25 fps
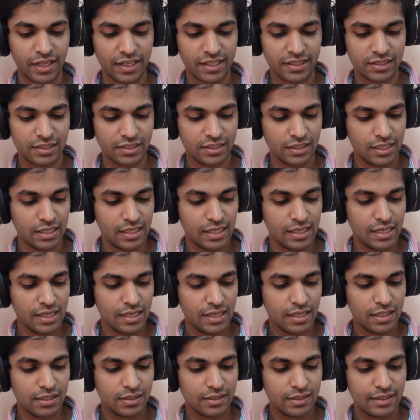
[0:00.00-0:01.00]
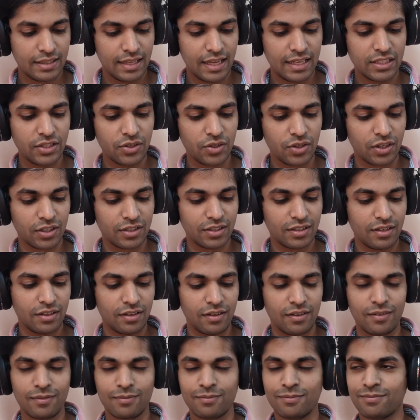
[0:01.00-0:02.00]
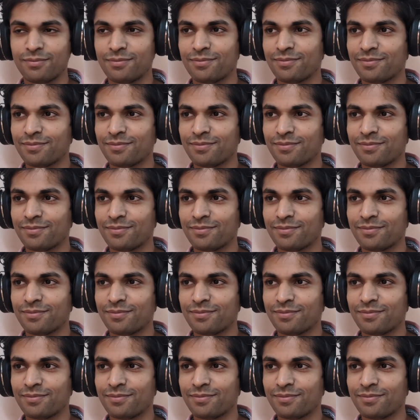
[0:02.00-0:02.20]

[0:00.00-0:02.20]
kids. Then you've got the